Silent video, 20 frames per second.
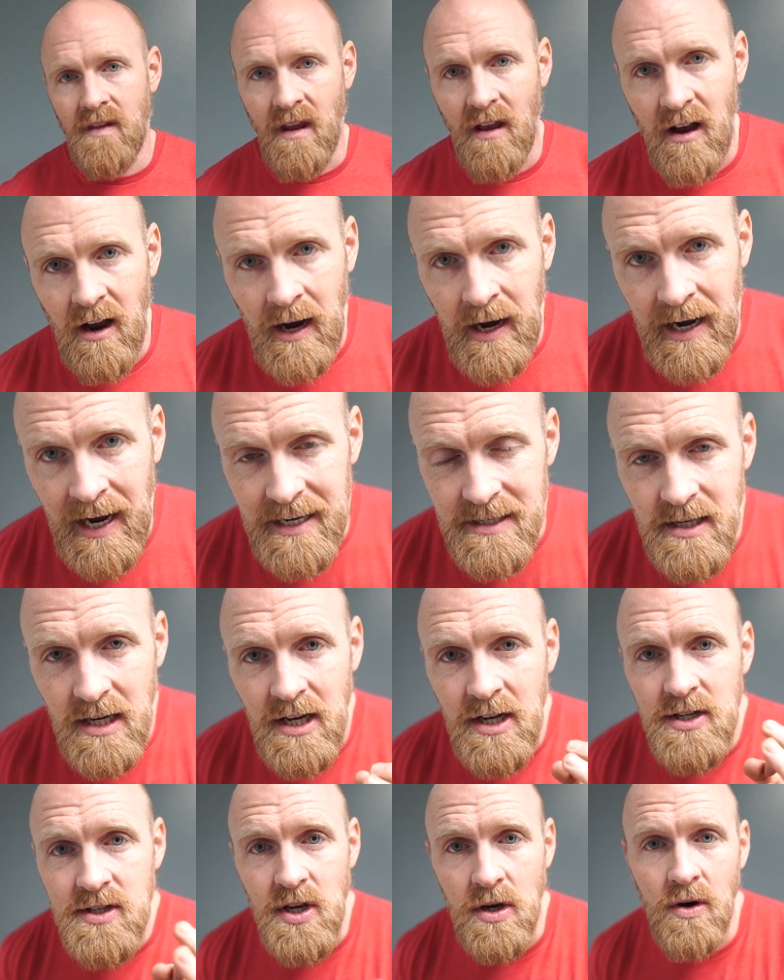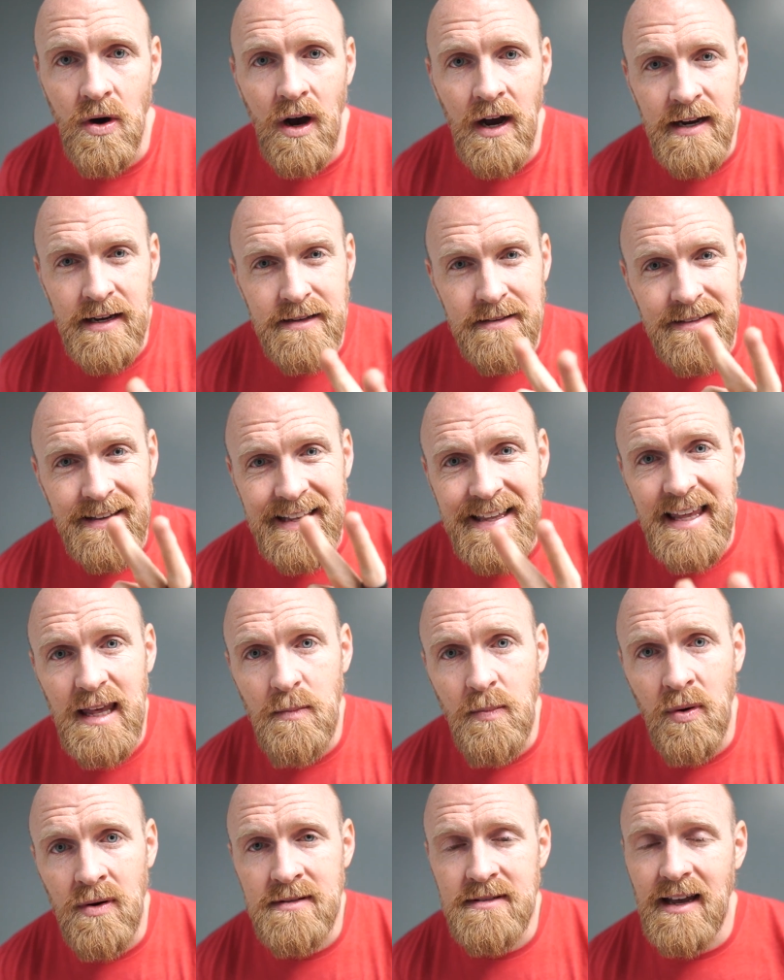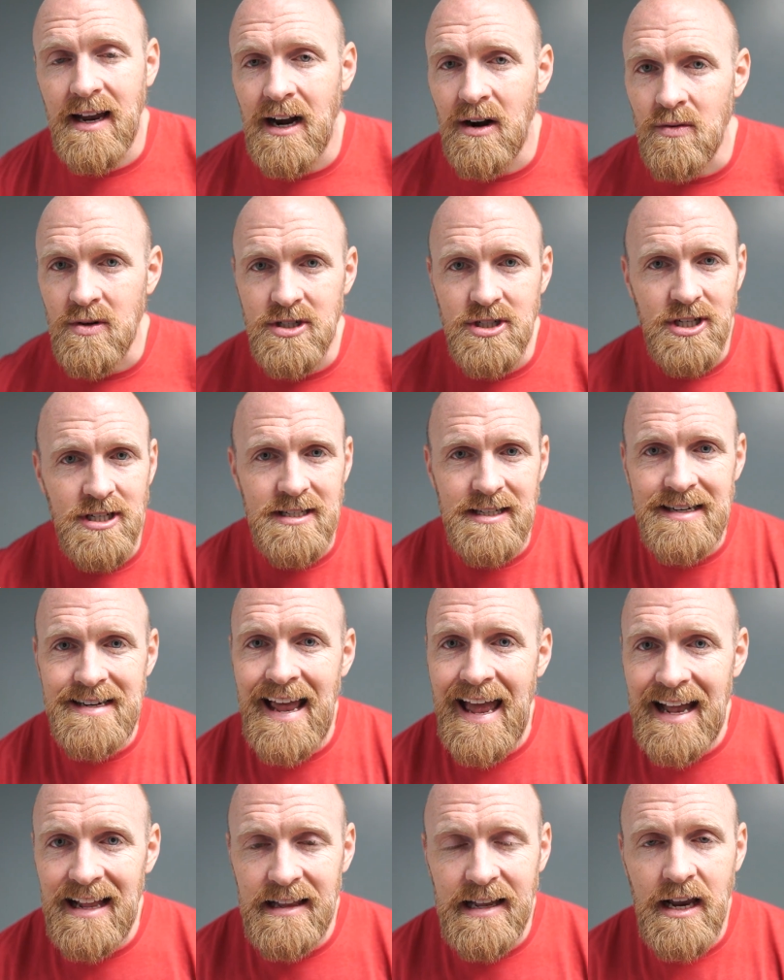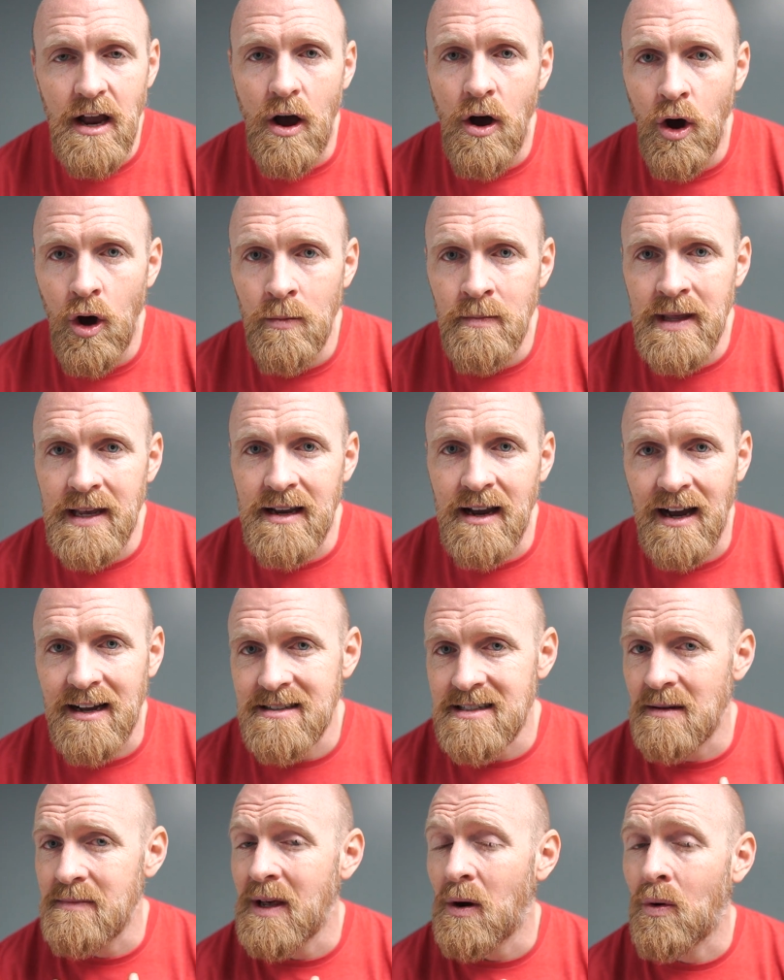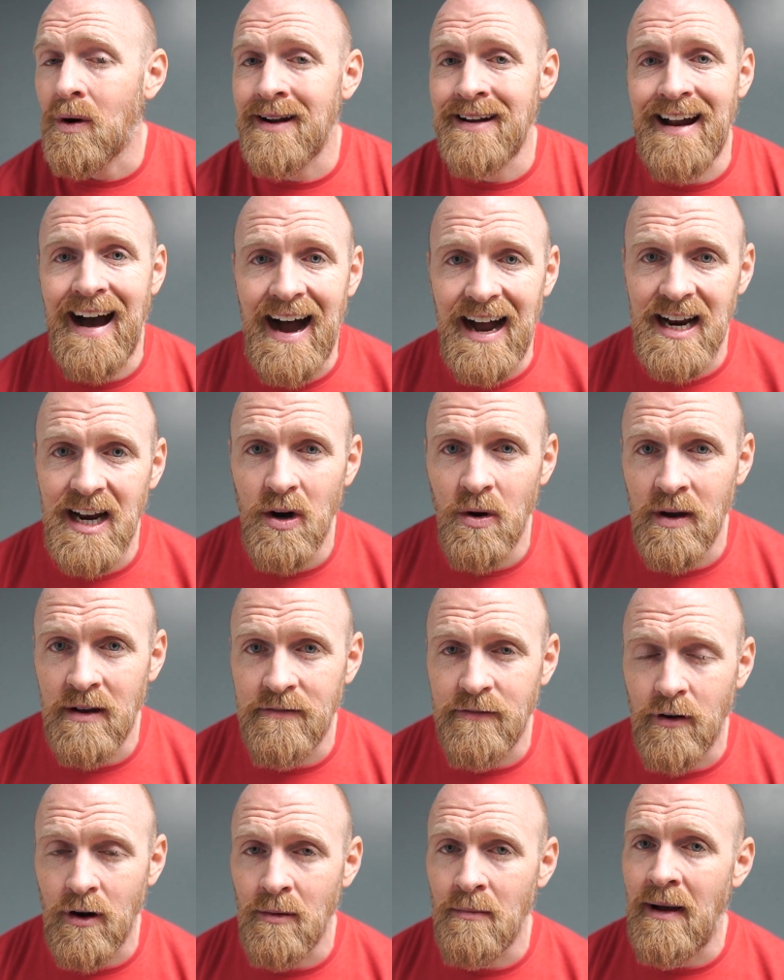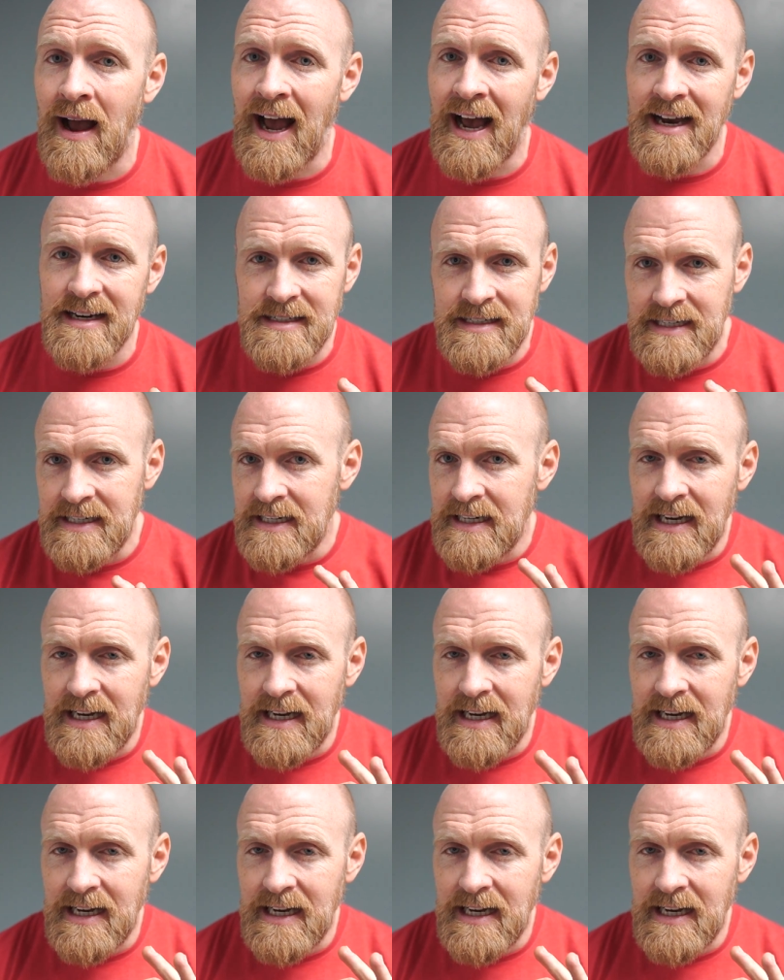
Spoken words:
All right, guys, so the key point there was just nailing home the concept that we're not going for a max.